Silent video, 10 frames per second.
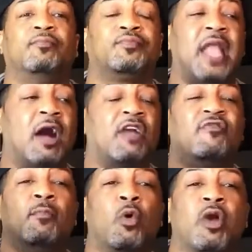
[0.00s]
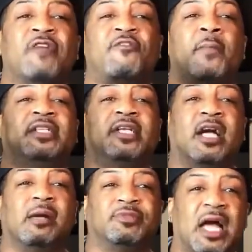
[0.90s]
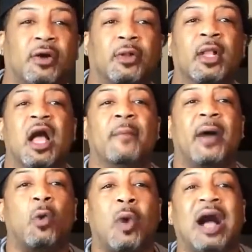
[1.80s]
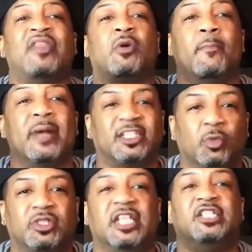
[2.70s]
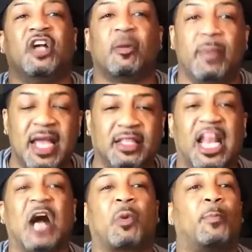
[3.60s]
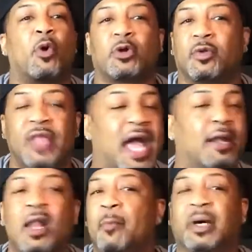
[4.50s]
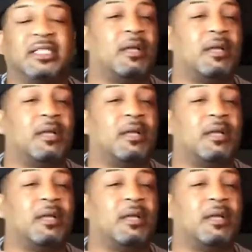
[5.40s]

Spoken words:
Now, if more information comes out about why they were messing with these young men, then I'll report on that.